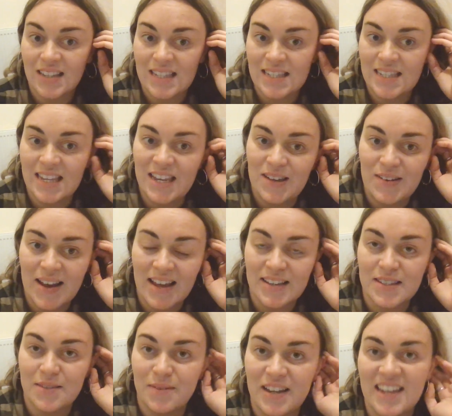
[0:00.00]
See you
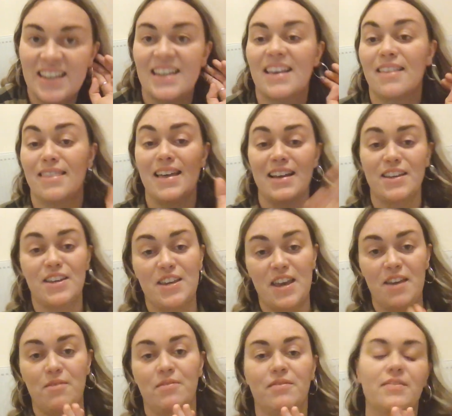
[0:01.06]
next week. Thank
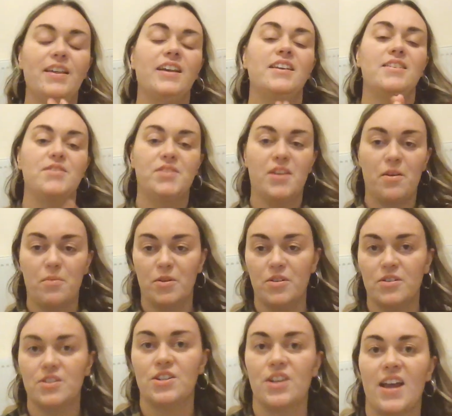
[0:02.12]
you so
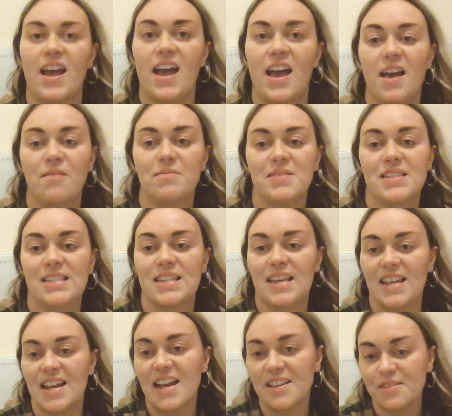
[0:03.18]
much. See
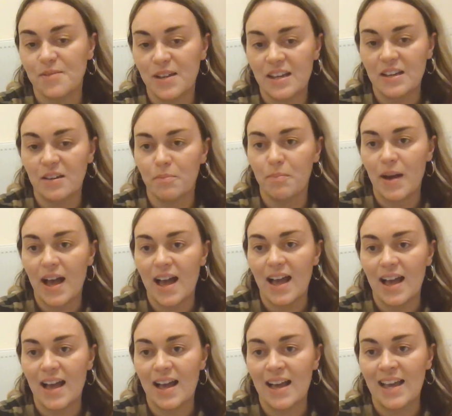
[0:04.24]
you next week.
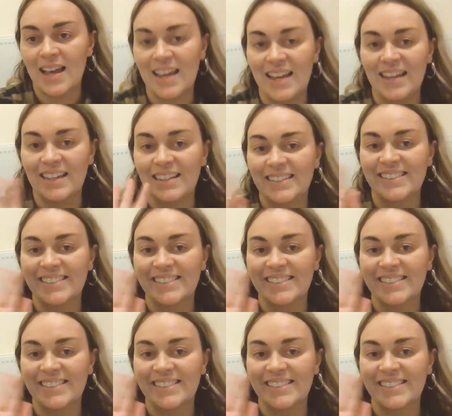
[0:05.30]
Bye.